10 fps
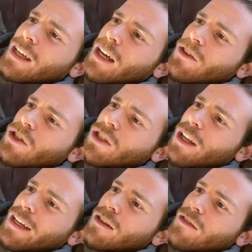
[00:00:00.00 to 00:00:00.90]
cover just
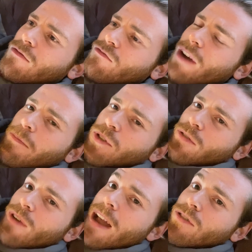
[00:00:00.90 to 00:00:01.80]
like wraps
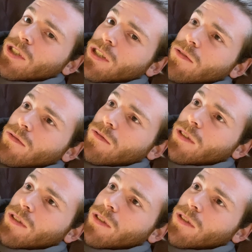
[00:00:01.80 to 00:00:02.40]
around you